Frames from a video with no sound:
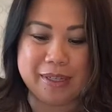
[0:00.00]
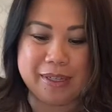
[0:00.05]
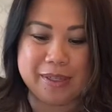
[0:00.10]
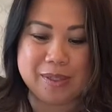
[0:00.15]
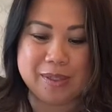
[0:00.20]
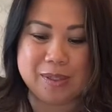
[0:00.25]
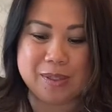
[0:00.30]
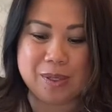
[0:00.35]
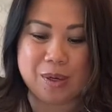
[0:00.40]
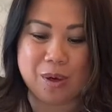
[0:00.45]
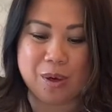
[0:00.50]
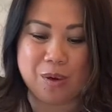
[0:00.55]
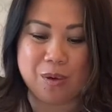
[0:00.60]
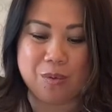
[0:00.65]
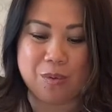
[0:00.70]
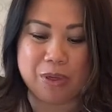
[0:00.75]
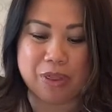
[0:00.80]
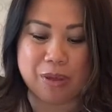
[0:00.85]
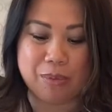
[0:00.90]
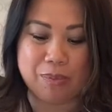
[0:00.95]
So
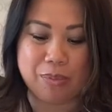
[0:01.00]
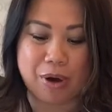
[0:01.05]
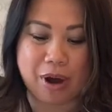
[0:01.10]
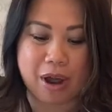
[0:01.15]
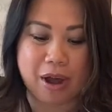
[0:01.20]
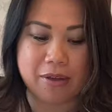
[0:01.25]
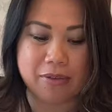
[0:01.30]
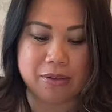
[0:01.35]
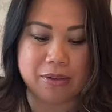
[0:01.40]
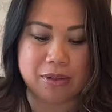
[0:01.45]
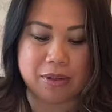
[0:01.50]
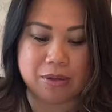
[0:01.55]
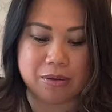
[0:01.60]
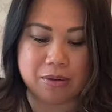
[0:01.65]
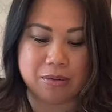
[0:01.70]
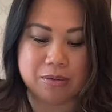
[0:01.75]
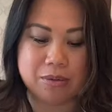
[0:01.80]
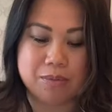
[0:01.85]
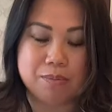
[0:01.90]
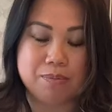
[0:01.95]
with the broth,
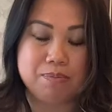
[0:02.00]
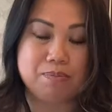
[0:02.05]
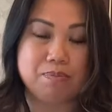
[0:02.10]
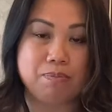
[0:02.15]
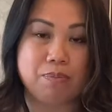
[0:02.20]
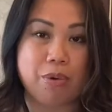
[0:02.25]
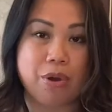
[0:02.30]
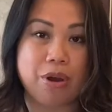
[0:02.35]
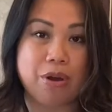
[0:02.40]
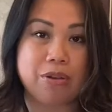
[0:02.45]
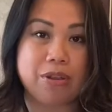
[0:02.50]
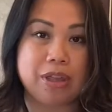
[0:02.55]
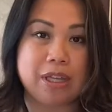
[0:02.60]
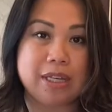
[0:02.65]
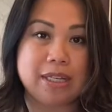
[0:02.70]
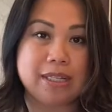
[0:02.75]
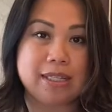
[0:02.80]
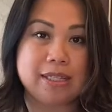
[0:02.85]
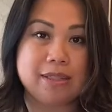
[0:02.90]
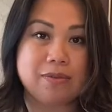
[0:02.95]
you'll boil
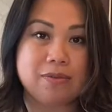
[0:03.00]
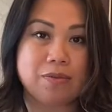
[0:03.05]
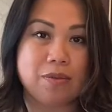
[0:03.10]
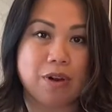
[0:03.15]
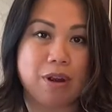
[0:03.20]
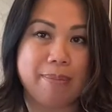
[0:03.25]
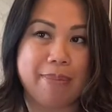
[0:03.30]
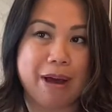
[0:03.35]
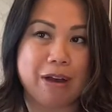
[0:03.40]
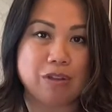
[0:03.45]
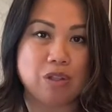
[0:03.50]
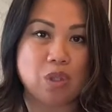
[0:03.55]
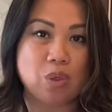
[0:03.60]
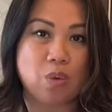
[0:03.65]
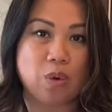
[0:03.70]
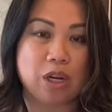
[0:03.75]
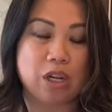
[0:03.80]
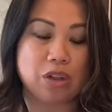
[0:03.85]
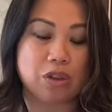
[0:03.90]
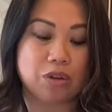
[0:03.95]
this for about
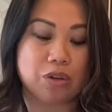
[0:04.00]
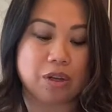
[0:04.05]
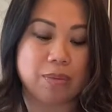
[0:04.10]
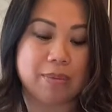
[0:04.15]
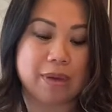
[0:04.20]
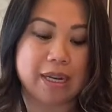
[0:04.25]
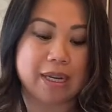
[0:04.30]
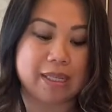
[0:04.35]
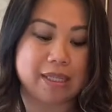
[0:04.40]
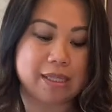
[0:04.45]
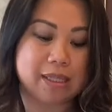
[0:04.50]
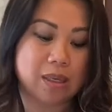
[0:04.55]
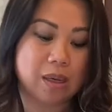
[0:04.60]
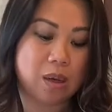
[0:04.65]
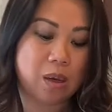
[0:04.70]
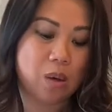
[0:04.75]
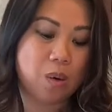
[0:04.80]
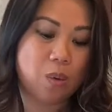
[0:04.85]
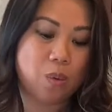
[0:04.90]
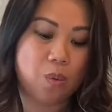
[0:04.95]
20-30 minutes
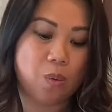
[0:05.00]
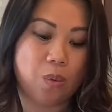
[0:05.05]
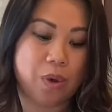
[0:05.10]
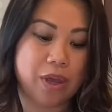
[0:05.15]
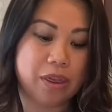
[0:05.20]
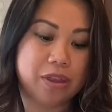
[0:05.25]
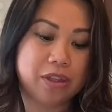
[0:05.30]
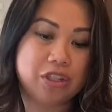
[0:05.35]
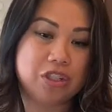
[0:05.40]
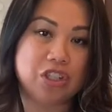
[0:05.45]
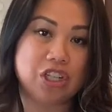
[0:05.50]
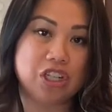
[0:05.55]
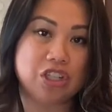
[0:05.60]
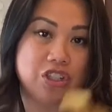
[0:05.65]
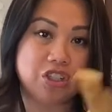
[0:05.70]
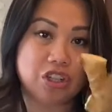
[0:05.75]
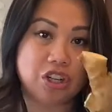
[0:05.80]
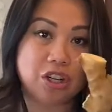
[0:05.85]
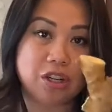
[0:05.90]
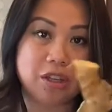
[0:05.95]
with
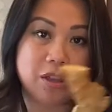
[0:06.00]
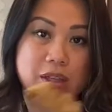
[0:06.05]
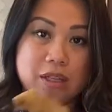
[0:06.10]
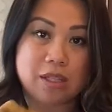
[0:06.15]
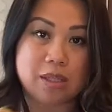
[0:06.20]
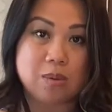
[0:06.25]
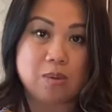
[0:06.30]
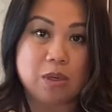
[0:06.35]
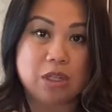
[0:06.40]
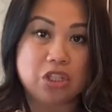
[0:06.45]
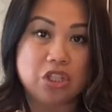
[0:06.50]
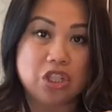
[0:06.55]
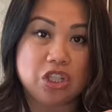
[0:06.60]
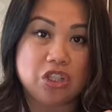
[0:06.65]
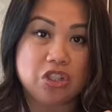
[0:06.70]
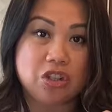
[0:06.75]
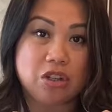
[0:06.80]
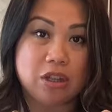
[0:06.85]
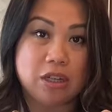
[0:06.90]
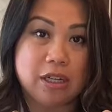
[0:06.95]
ginger. This is what
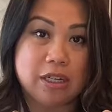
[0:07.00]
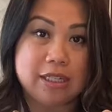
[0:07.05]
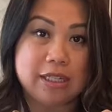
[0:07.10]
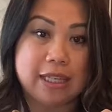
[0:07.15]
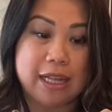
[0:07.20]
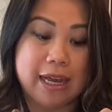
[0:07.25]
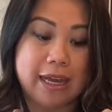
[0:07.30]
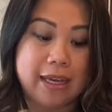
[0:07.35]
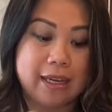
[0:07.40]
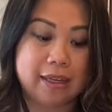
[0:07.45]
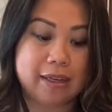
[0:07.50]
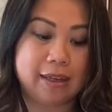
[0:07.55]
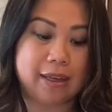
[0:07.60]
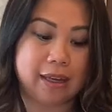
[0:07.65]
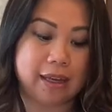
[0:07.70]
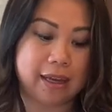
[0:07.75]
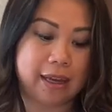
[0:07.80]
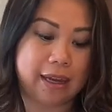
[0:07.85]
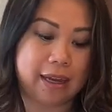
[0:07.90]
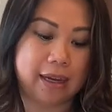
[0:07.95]
ginger looks like,
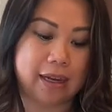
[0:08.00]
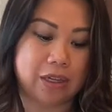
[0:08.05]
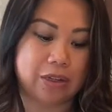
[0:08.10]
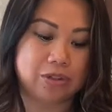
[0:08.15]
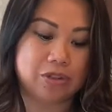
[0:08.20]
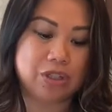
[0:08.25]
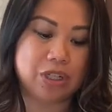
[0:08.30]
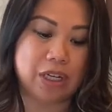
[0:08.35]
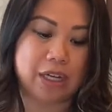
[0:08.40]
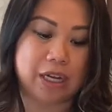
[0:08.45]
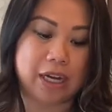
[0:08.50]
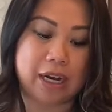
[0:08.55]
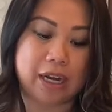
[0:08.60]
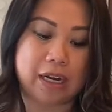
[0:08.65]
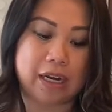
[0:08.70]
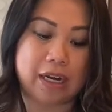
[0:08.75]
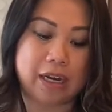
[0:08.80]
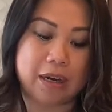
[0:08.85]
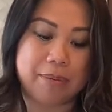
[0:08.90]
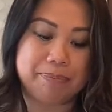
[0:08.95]
and I usually cut
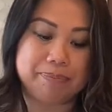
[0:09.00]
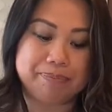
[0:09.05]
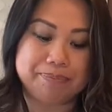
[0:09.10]
it up